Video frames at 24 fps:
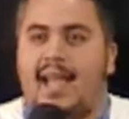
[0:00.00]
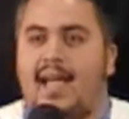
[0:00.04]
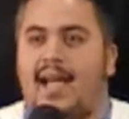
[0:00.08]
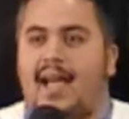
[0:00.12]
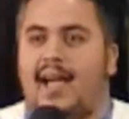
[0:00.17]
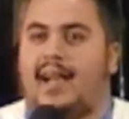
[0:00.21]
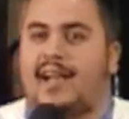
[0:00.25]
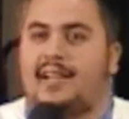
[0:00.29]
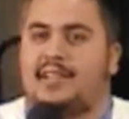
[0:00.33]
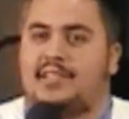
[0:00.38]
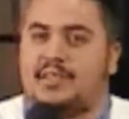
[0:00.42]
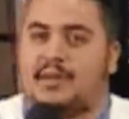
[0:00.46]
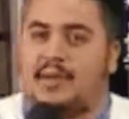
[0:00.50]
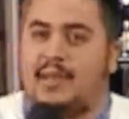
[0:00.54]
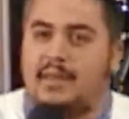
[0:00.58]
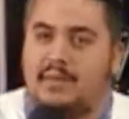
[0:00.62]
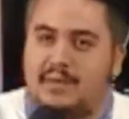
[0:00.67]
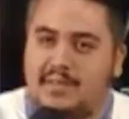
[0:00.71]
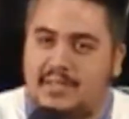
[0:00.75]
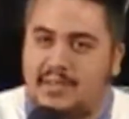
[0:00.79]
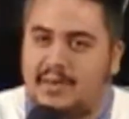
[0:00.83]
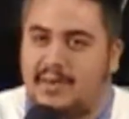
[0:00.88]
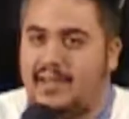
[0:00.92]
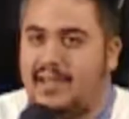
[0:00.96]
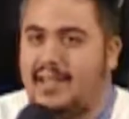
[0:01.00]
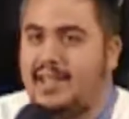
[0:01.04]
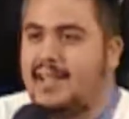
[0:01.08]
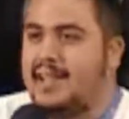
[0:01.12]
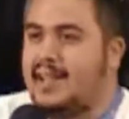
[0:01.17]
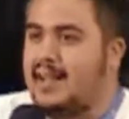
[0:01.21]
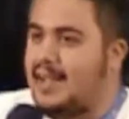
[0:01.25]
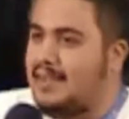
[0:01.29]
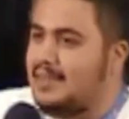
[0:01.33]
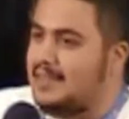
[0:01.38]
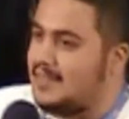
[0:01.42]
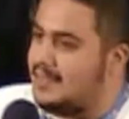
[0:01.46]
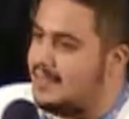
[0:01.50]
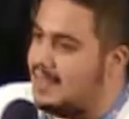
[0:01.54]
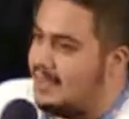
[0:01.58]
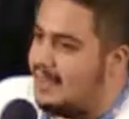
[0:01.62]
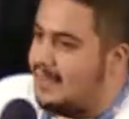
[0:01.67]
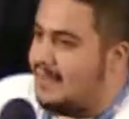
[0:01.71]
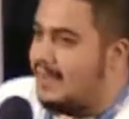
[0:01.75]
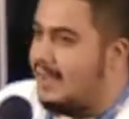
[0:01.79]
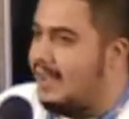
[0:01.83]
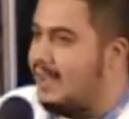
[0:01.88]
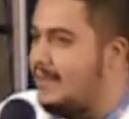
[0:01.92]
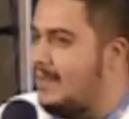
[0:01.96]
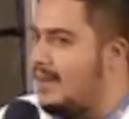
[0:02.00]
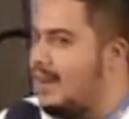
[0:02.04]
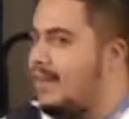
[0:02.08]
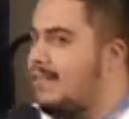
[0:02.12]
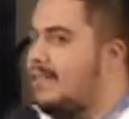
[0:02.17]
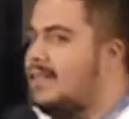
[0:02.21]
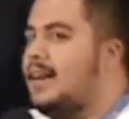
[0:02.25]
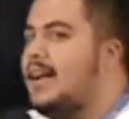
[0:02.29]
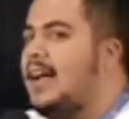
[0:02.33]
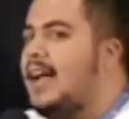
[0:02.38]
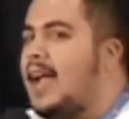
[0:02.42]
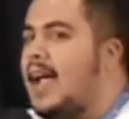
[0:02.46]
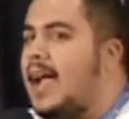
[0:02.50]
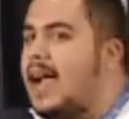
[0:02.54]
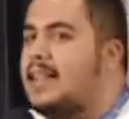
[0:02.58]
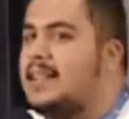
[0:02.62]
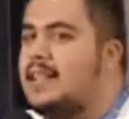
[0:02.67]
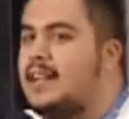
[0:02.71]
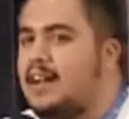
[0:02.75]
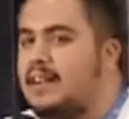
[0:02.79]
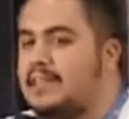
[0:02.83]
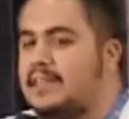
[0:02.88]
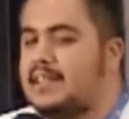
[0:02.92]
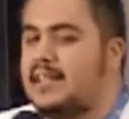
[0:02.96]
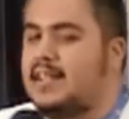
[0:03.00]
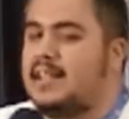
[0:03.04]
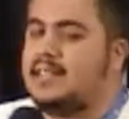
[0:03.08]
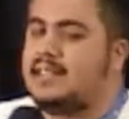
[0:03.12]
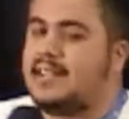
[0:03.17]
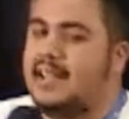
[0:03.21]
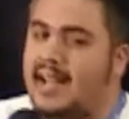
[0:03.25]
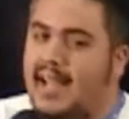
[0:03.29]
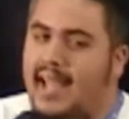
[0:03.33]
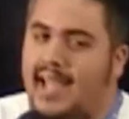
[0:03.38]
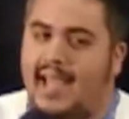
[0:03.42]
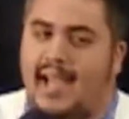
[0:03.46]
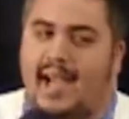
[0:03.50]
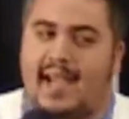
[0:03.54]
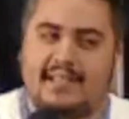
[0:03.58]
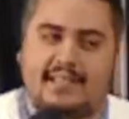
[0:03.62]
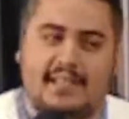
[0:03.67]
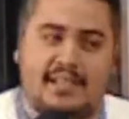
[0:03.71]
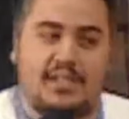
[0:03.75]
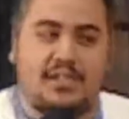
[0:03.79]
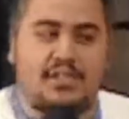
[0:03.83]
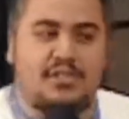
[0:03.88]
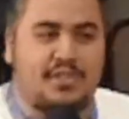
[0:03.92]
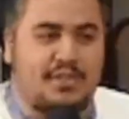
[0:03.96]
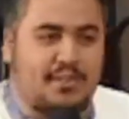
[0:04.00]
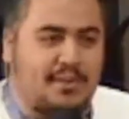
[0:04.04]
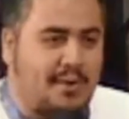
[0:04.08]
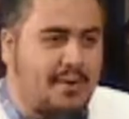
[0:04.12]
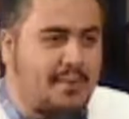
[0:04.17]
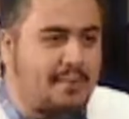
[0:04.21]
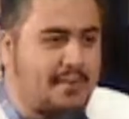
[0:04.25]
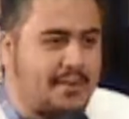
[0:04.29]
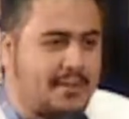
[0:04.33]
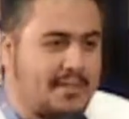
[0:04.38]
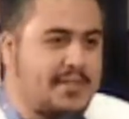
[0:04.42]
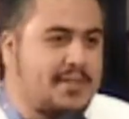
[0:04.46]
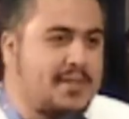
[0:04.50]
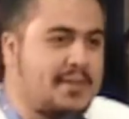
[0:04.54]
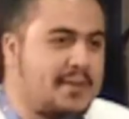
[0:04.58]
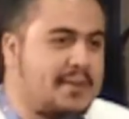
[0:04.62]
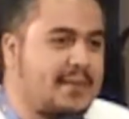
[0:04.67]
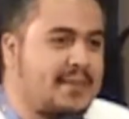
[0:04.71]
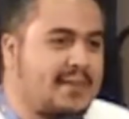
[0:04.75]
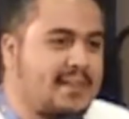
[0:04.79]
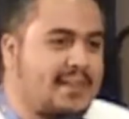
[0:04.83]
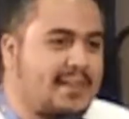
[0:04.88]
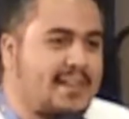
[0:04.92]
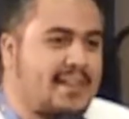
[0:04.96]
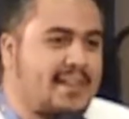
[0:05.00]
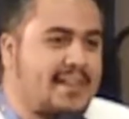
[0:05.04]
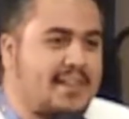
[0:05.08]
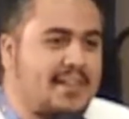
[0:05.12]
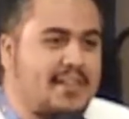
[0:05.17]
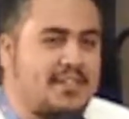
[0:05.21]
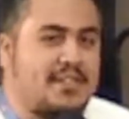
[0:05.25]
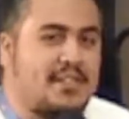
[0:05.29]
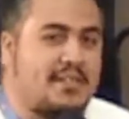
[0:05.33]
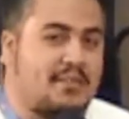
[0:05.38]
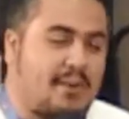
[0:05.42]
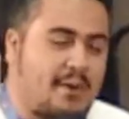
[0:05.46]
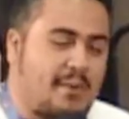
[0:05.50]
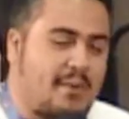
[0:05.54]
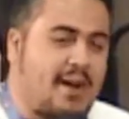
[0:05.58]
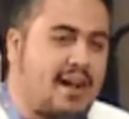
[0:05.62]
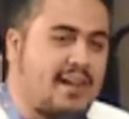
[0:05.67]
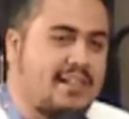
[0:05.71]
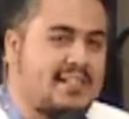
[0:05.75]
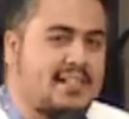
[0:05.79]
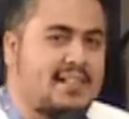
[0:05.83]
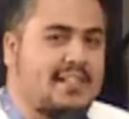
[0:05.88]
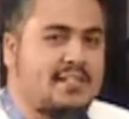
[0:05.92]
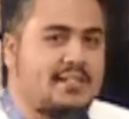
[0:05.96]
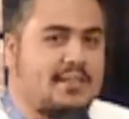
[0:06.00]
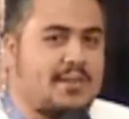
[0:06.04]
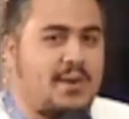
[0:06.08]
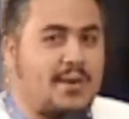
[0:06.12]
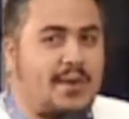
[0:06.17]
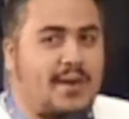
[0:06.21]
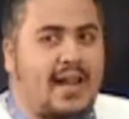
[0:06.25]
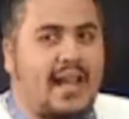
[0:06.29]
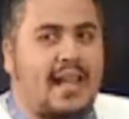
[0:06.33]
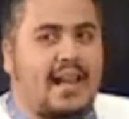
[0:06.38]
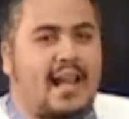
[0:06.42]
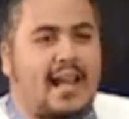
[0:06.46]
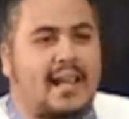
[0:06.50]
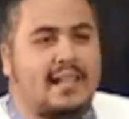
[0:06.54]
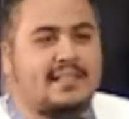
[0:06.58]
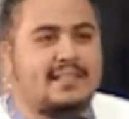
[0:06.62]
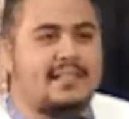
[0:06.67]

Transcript: And so he was doing it, and I was just like, okay, whatever. And then all of a sudden he said, hey, Isaac, you should throw one too. You should throw rocks at the school. And I